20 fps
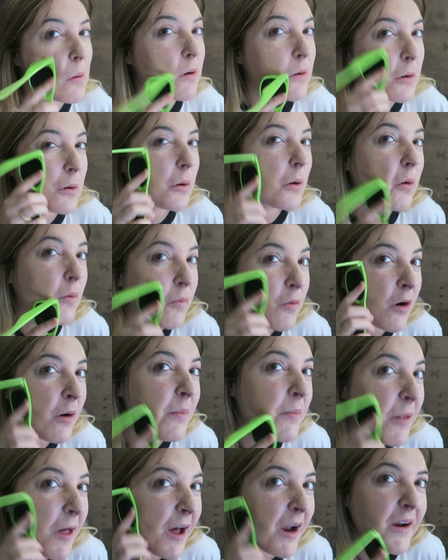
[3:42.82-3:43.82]
I'm just gonna
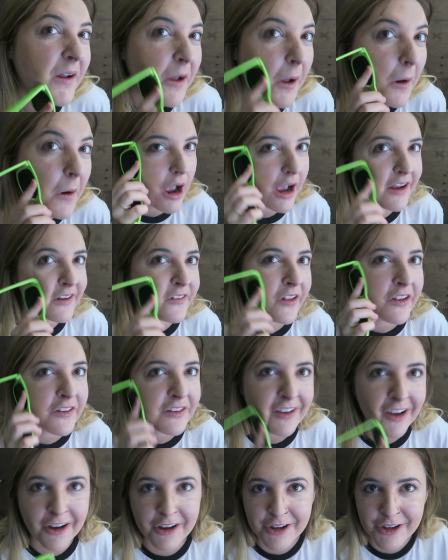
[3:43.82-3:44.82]
rub that in. Okay,
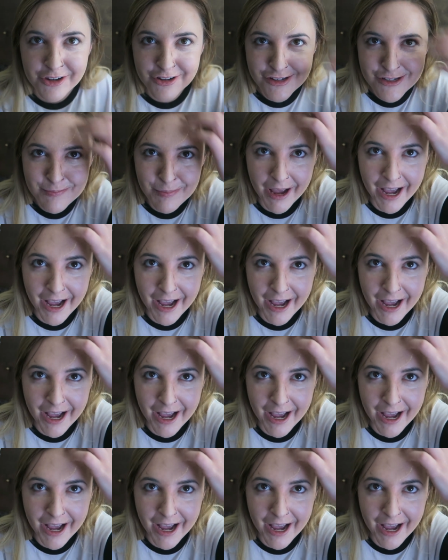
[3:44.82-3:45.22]
that's how you use